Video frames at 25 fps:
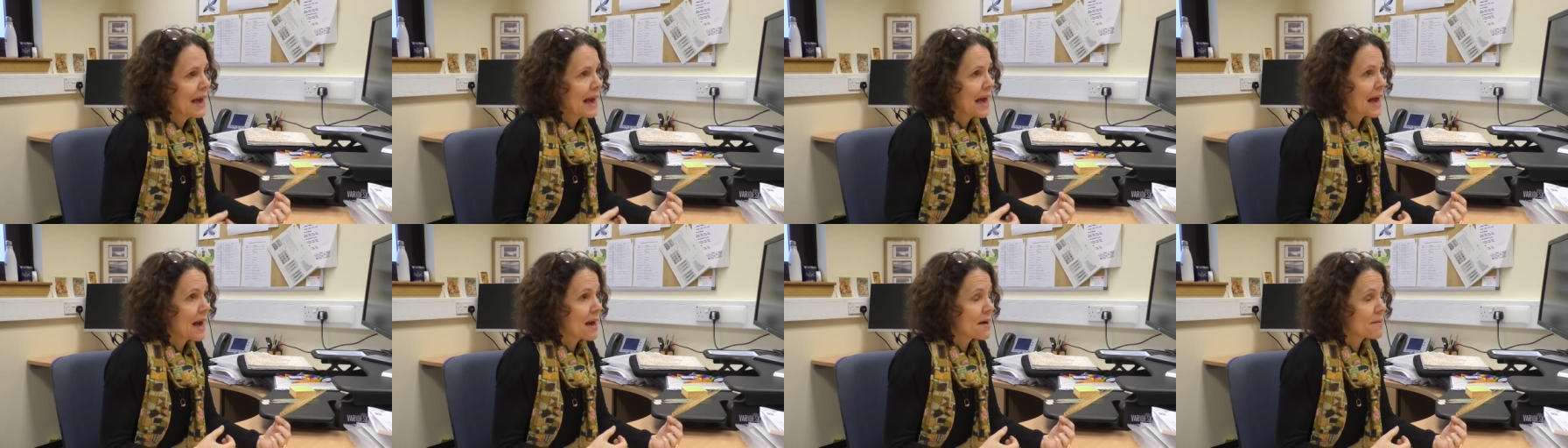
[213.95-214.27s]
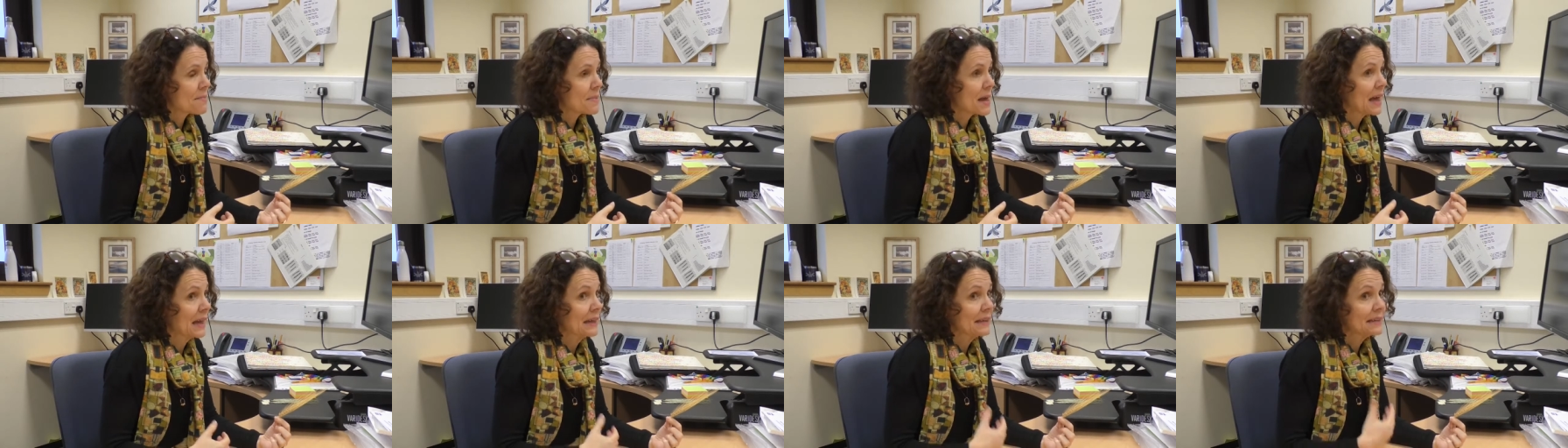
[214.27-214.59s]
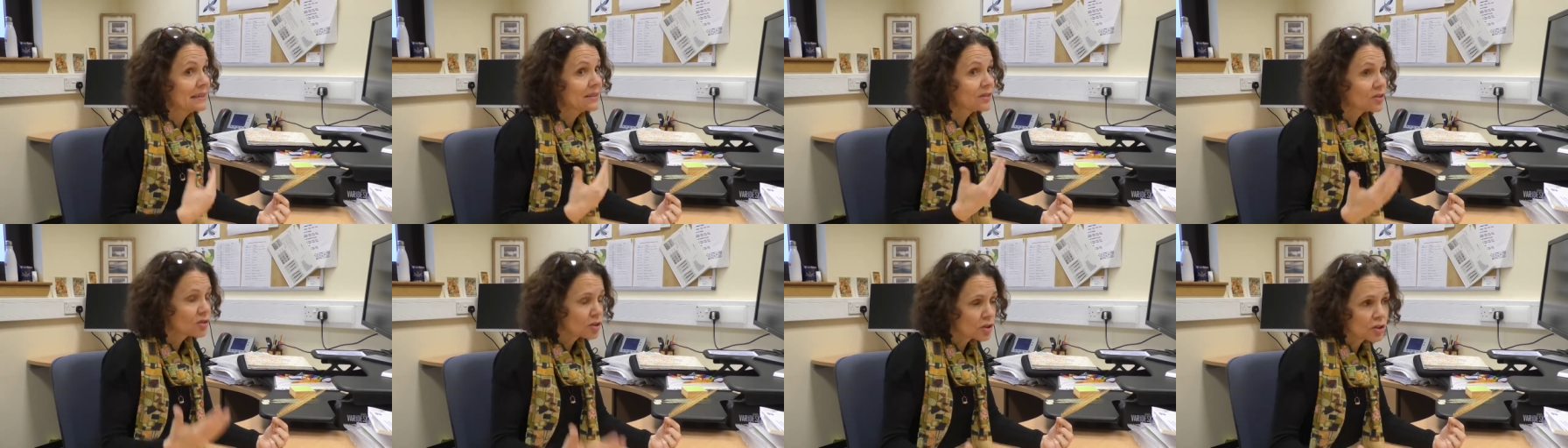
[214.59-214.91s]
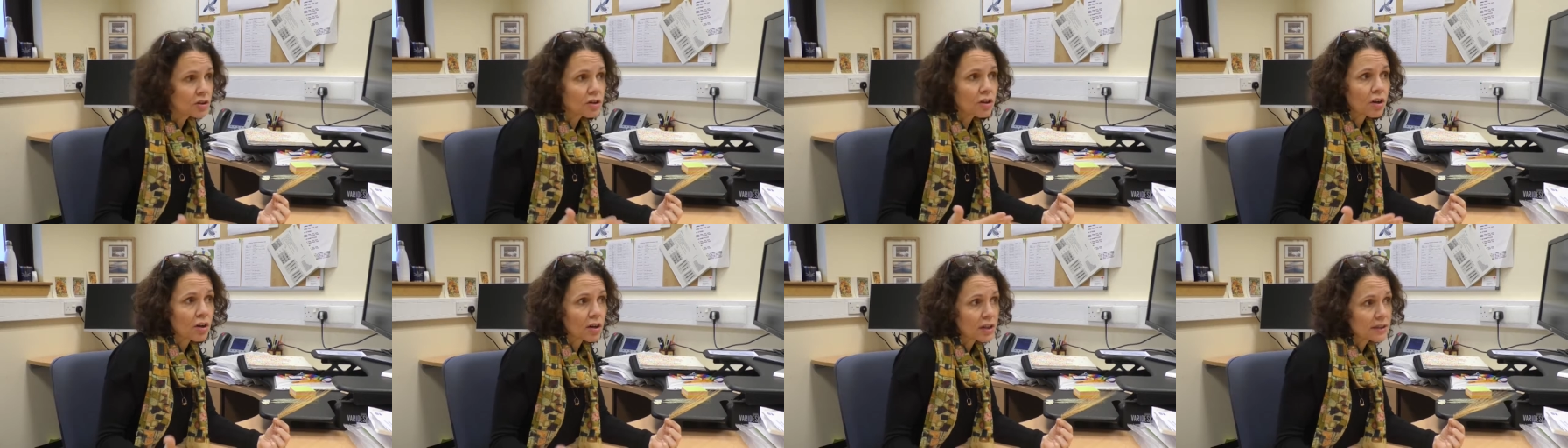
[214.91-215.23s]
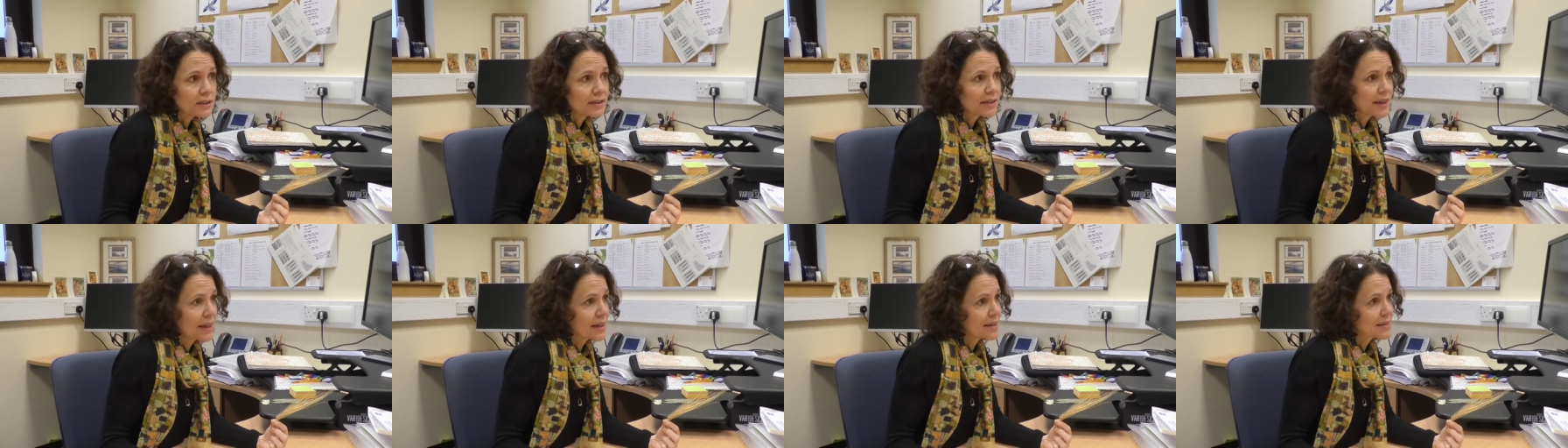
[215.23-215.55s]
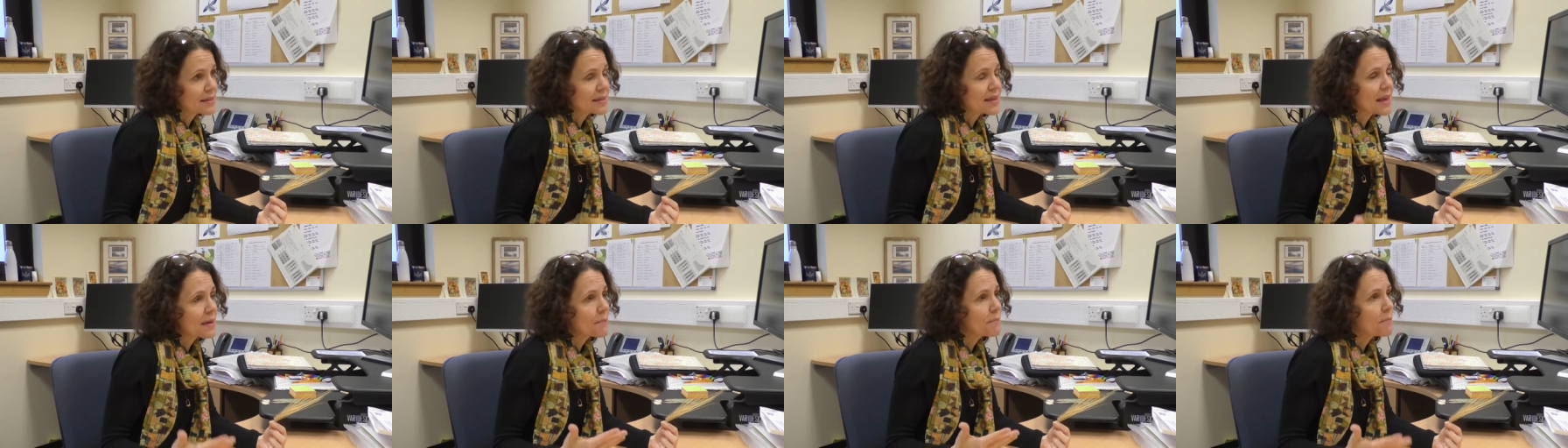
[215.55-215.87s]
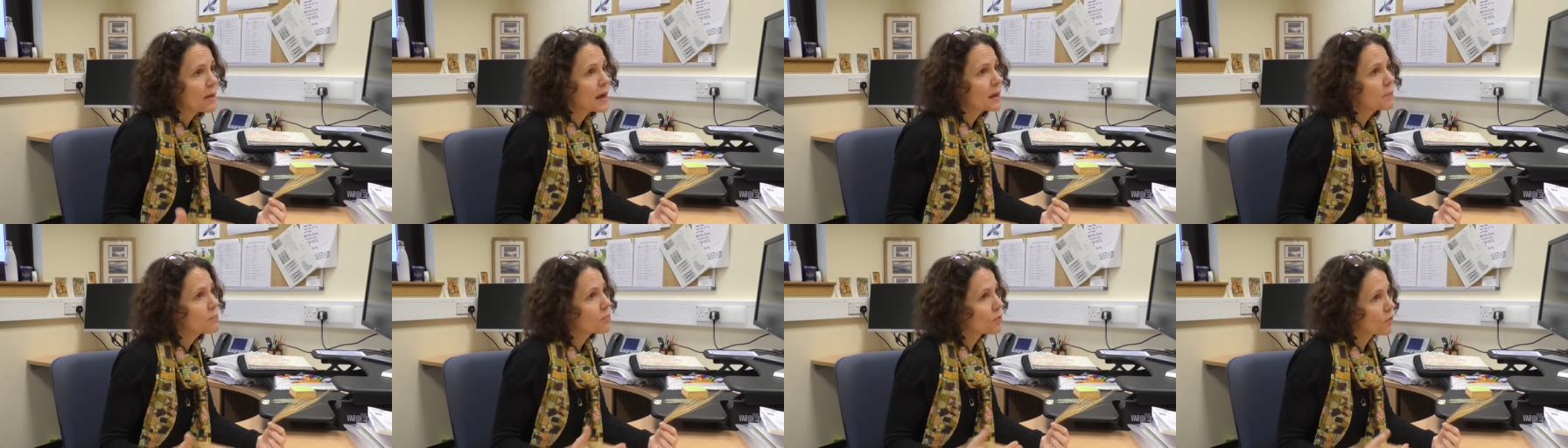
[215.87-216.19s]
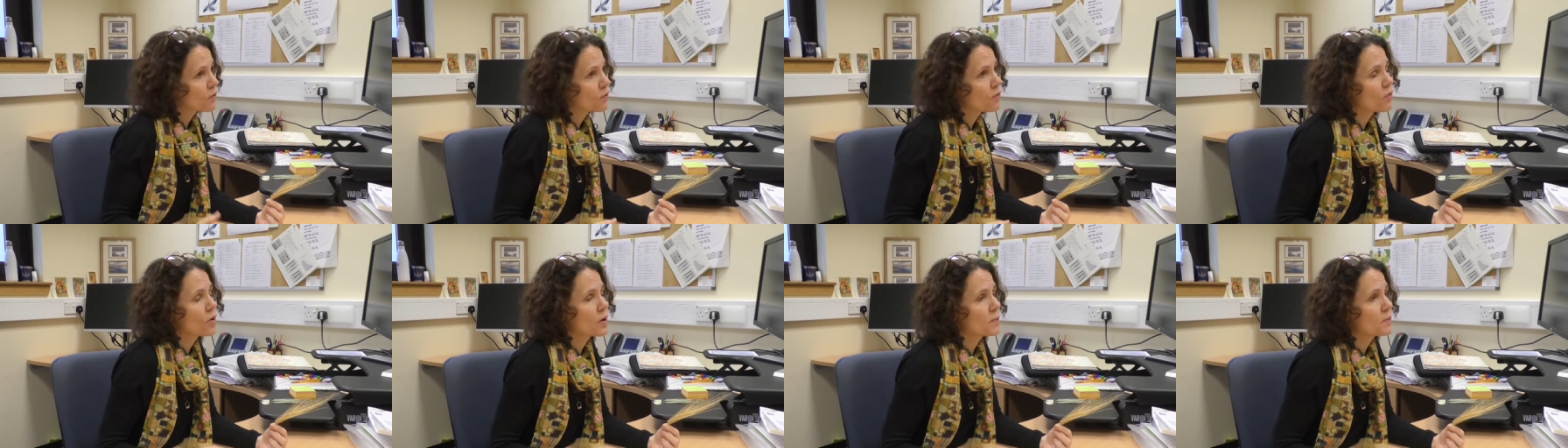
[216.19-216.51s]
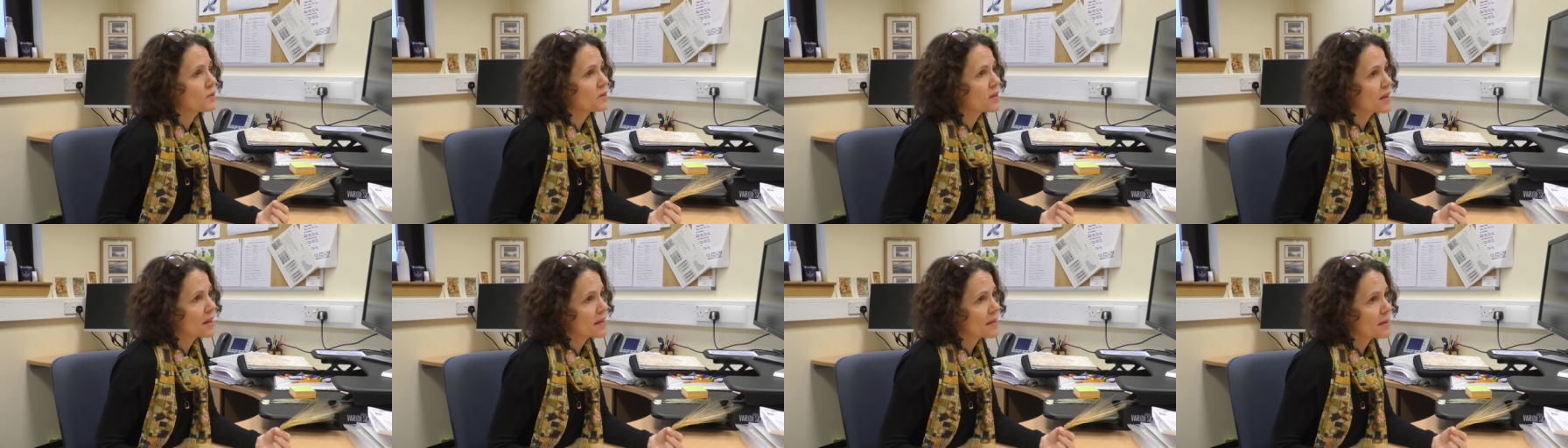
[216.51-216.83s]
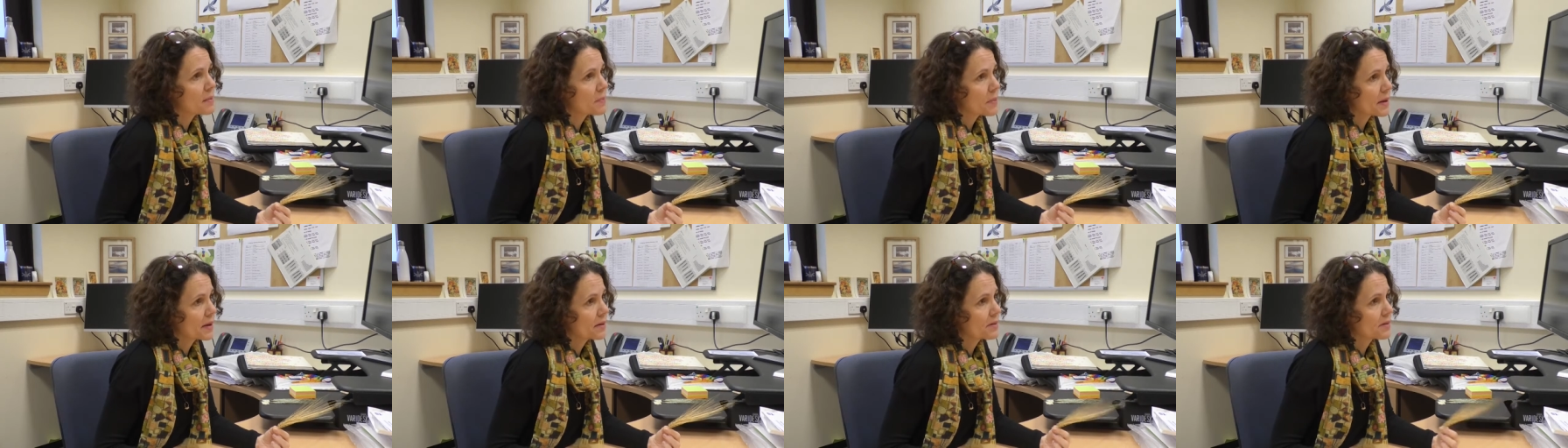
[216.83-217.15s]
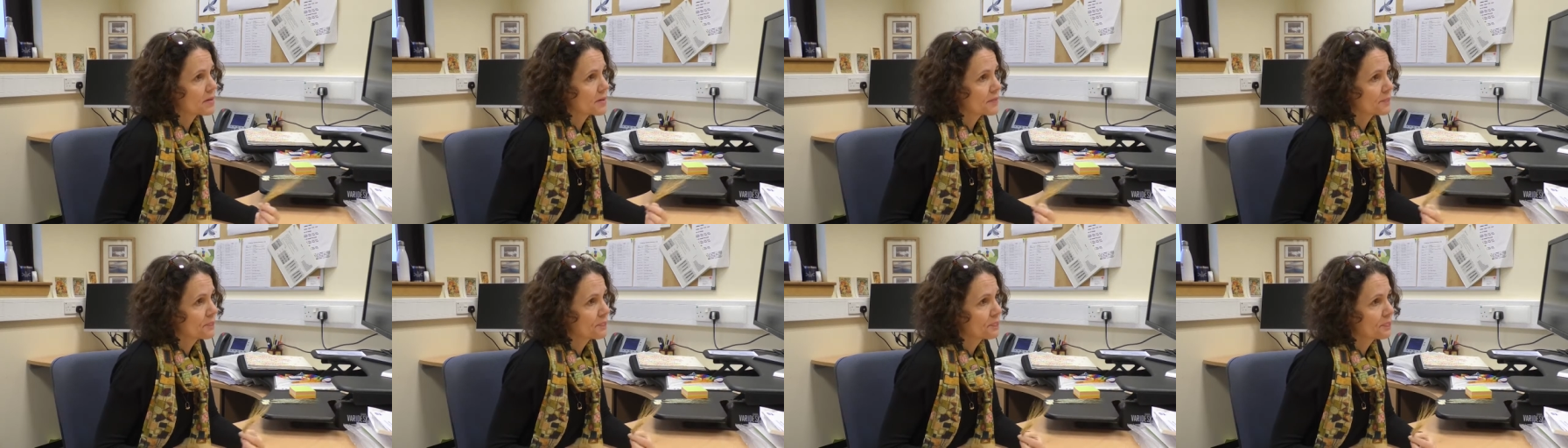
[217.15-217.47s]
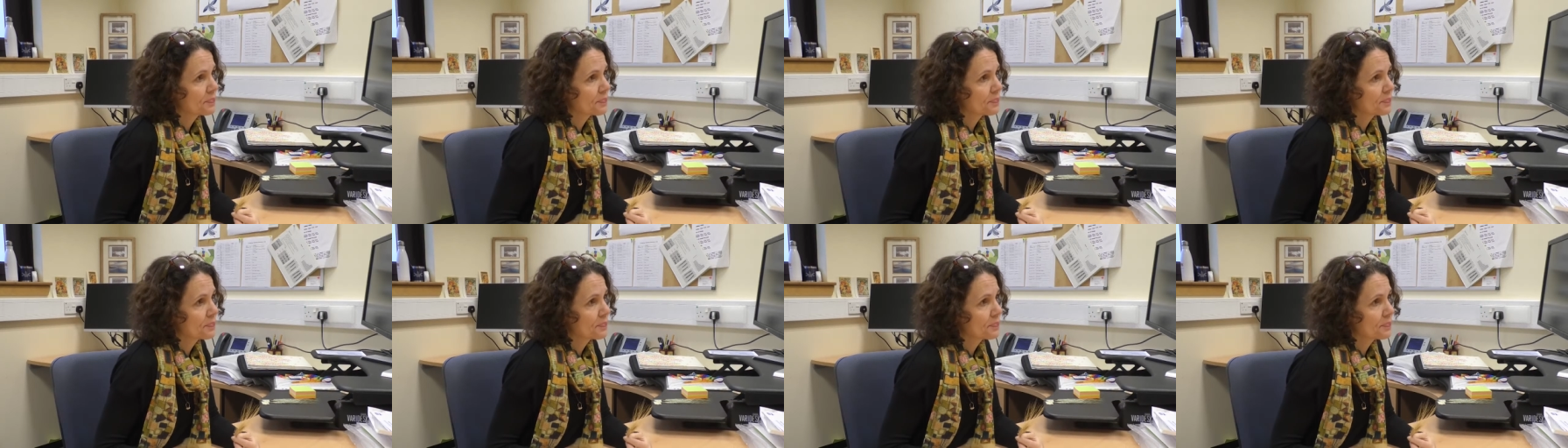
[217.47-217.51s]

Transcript: and in certain contexts they might perform slightly better.